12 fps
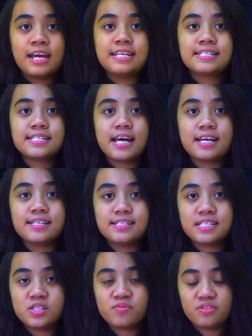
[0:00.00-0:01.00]
In science,
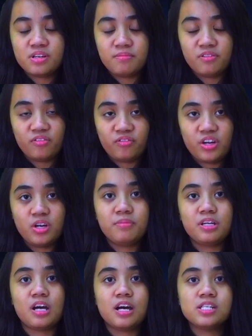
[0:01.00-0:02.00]
this
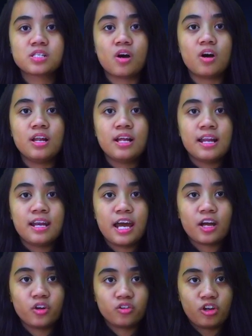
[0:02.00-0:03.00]
phenomena is called
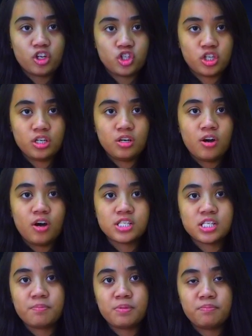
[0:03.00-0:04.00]
length contraction, or
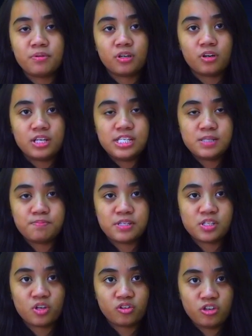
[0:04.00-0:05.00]
some people call it
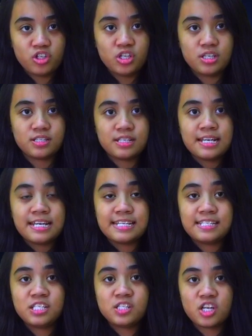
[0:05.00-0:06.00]
space contractions.
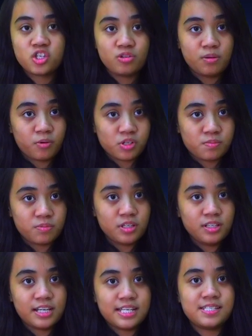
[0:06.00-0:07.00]
Is this actually
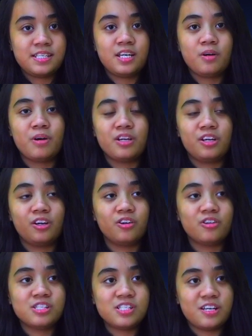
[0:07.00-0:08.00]
possible? Let's hear what they're
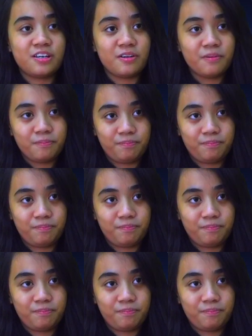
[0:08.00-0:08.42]
gonna say.